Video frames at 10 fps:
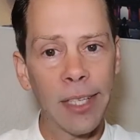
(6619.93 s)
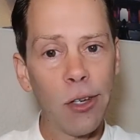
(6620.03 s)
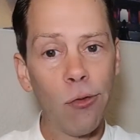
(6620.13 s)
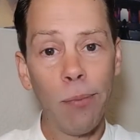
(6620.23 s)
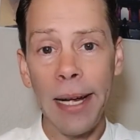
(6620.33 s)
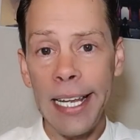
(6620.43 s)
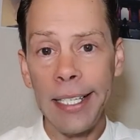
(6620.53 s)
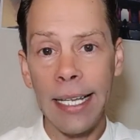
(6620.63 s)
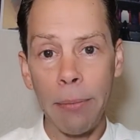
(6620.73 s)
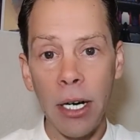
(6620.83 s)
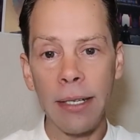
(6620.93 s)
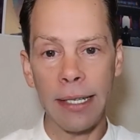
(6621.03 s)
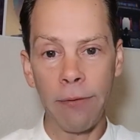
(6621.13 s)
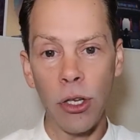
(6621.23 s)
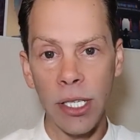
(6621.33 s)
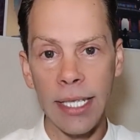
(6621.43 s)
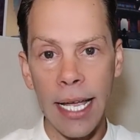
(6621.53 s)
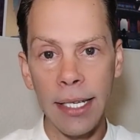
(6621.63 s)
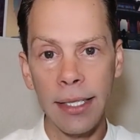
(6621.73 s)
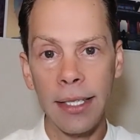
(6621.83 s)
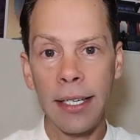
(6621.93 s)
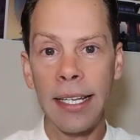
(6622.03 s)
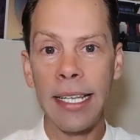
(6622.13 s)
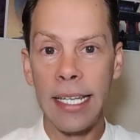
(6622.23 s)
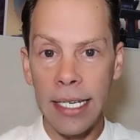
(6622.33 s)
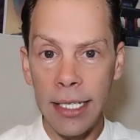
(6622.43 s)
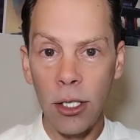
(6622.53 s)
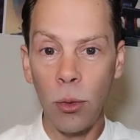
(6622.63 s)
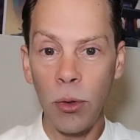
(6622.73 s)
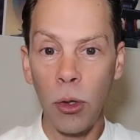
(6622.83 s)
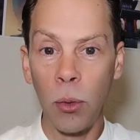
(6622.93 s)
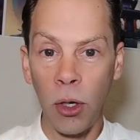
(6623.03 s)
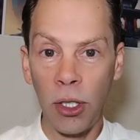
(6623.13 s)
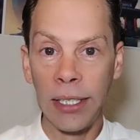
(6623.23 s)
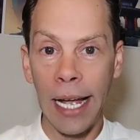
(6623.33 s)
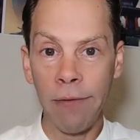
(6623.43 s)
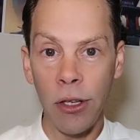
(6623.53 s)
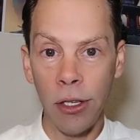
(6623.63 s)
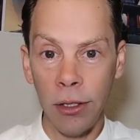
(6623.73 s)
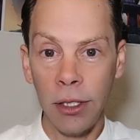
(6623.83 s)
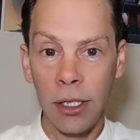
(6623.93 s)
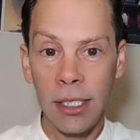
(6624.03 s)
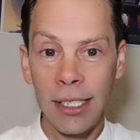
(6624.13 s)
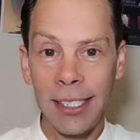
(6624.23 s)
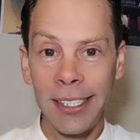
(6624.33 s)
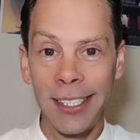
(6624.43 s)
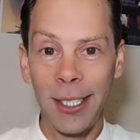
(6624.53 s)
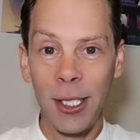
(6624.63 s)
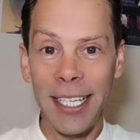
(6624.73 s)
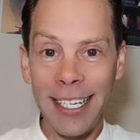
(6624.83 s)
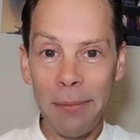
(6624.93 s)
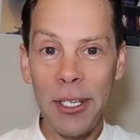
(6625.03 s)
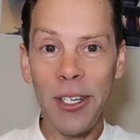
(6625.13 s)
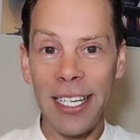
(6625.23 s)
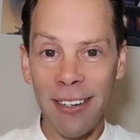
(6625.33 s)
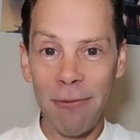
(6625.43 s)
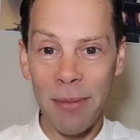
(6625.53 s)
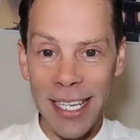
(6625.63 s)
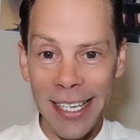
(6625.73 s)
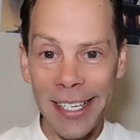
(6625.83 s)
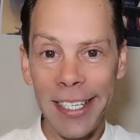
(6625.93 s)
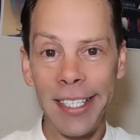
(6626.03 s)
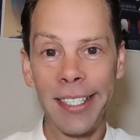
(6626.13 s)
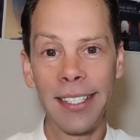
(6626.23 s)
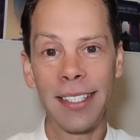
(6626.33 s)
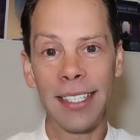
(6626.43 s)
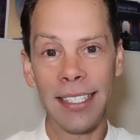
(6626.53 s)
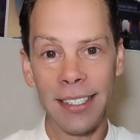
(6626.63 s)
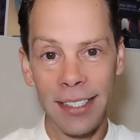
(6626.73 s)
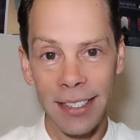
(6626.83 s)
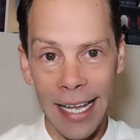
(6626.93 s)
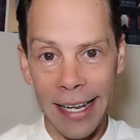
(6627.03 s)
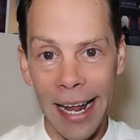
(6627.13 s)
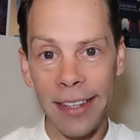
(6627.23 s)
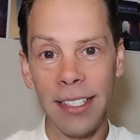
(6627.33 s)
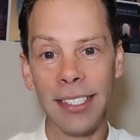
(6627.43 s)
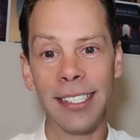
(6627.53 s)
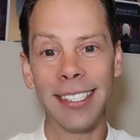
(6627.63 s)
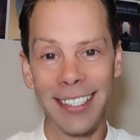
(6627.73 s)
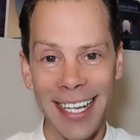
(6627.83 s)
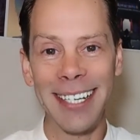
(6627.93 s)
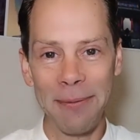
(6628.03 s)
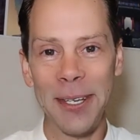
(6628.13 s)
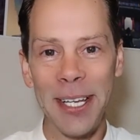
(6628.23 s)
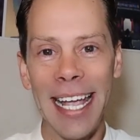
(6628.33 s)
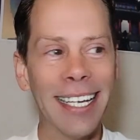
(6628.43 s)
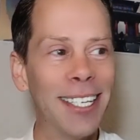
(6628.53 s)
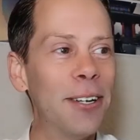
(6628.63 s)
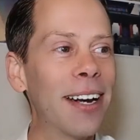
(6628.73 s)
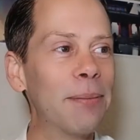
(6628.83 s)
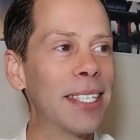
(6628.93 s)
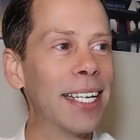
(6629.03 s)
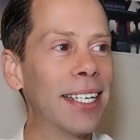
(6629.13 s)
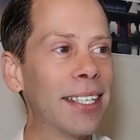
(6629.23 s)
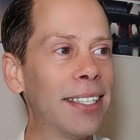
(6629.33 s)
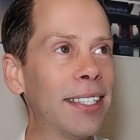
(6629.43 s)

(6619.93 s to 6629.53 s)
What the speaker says: you've pleased. I'm not going to in the future say it. Here, the world love you. The sentiment you give me and others is the sentiment you get. You know what I'm saying?